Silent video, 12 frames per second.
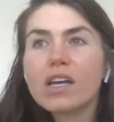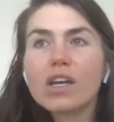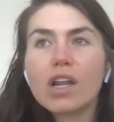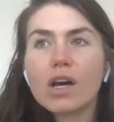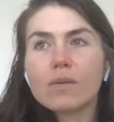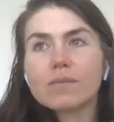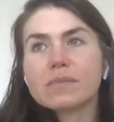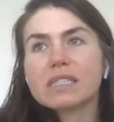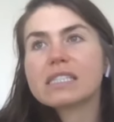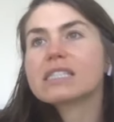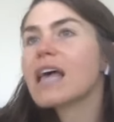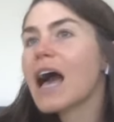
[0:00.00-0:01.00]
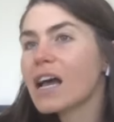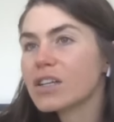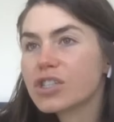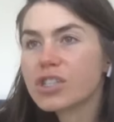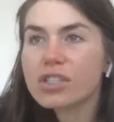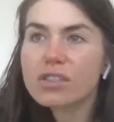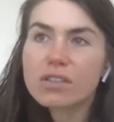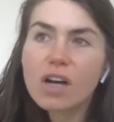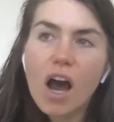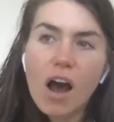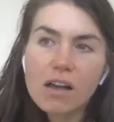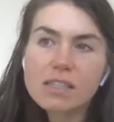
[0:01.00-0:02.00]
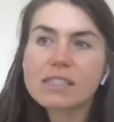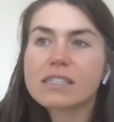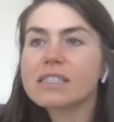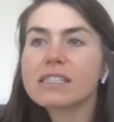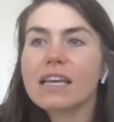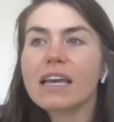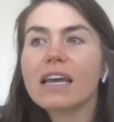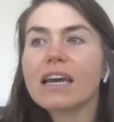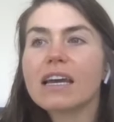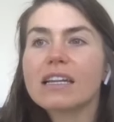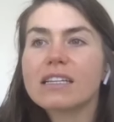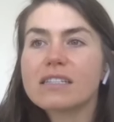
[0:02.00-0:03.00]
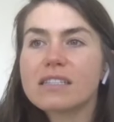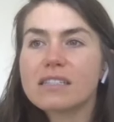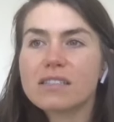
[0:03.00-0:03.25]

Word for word: you know, slash costs, and